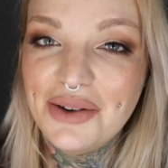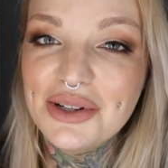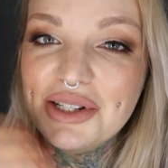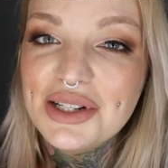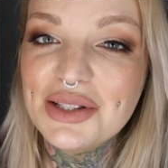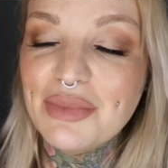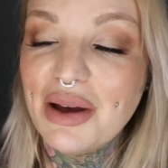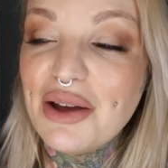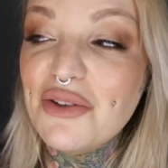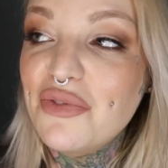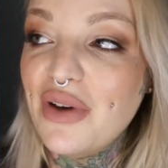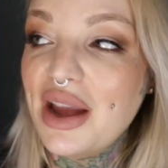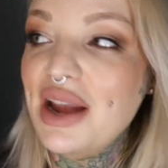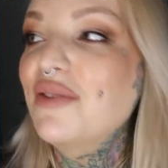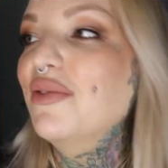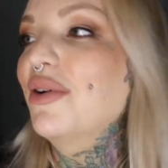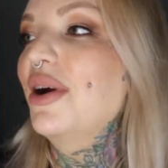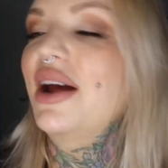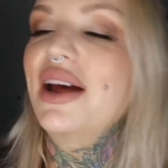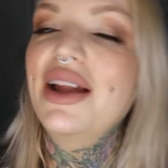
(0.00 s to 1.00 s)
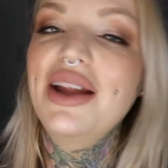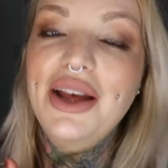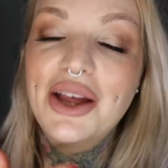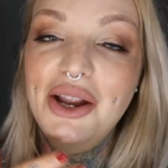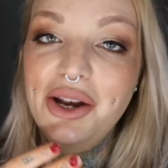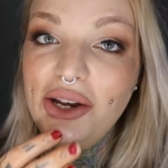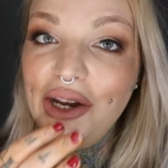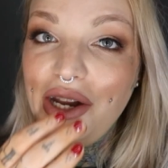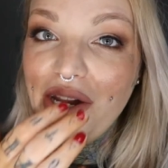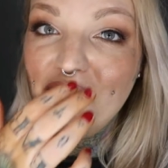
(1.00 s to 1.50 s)
which is my favourite
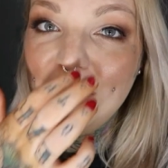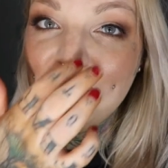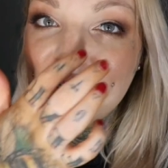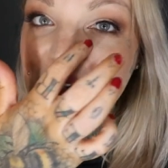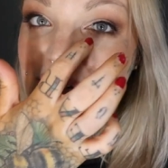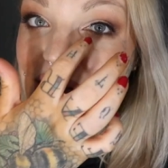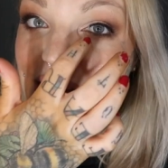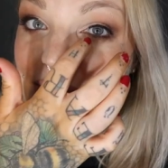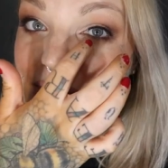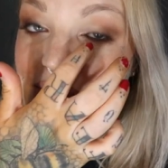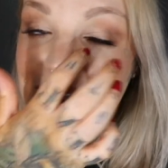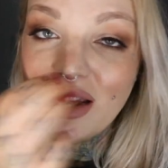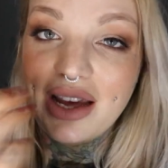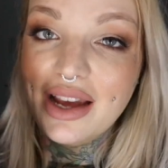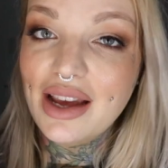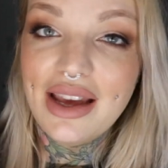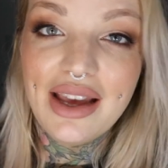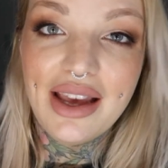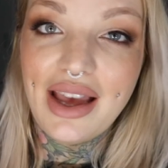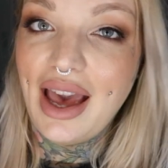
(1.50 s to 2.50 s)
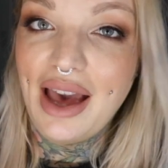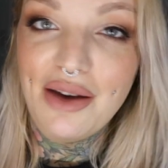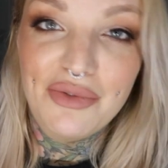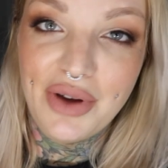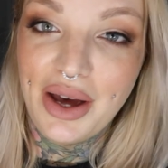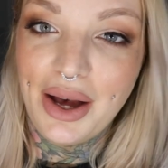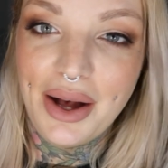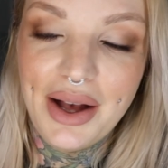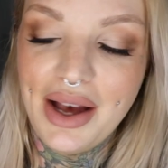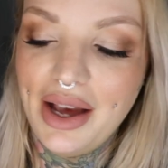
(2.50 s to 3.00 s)
nude lipstick
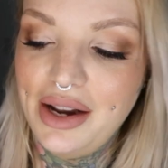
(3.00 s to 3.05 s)
ever,